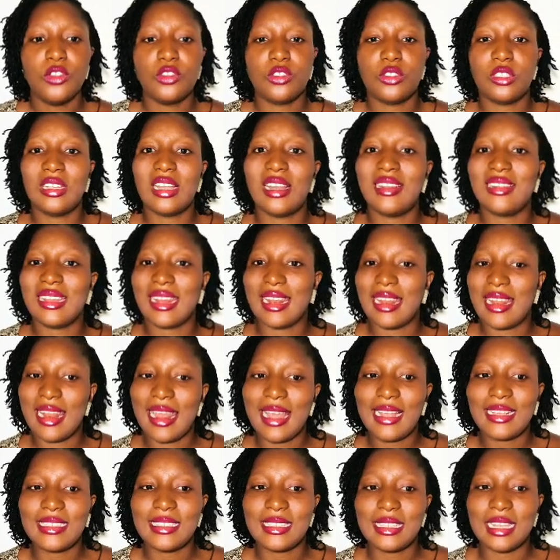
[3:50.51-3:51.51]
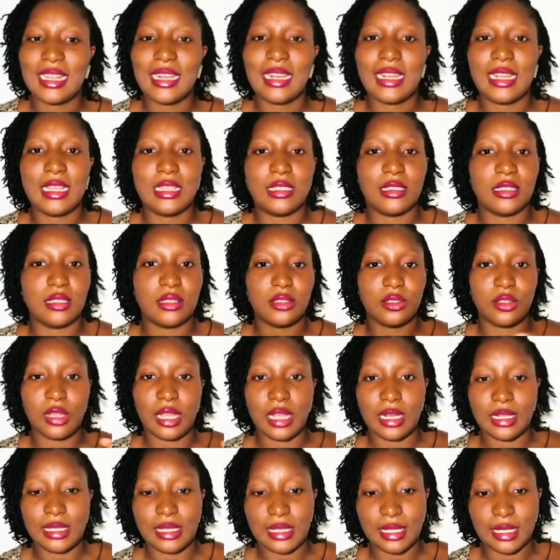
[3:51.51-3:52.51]
So now the next thing is to
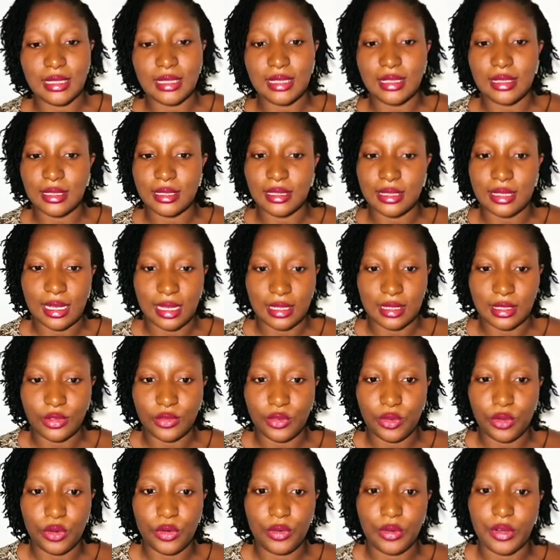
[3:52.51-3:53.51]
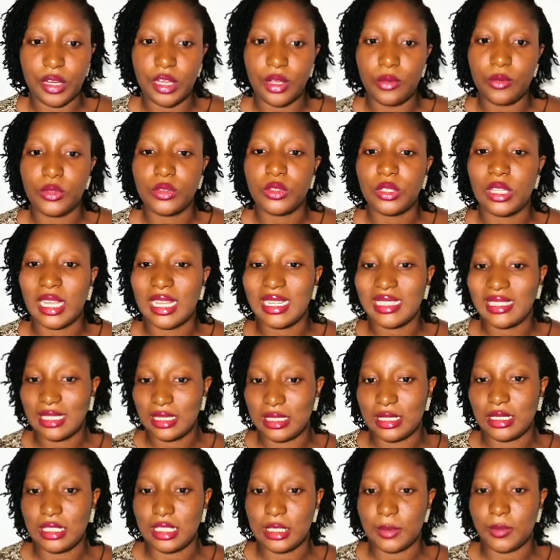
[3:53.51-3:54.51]
edit this category. I want to
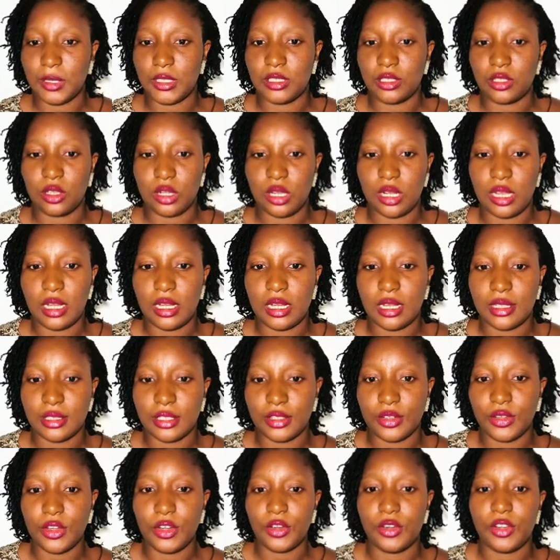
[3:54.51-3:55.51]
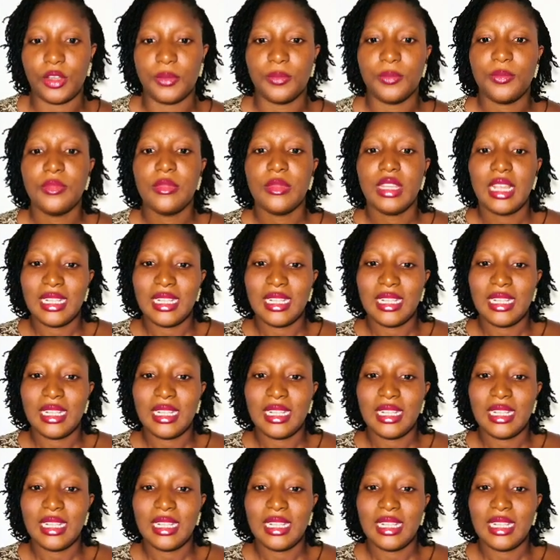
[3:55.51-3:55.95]
edit this particular category.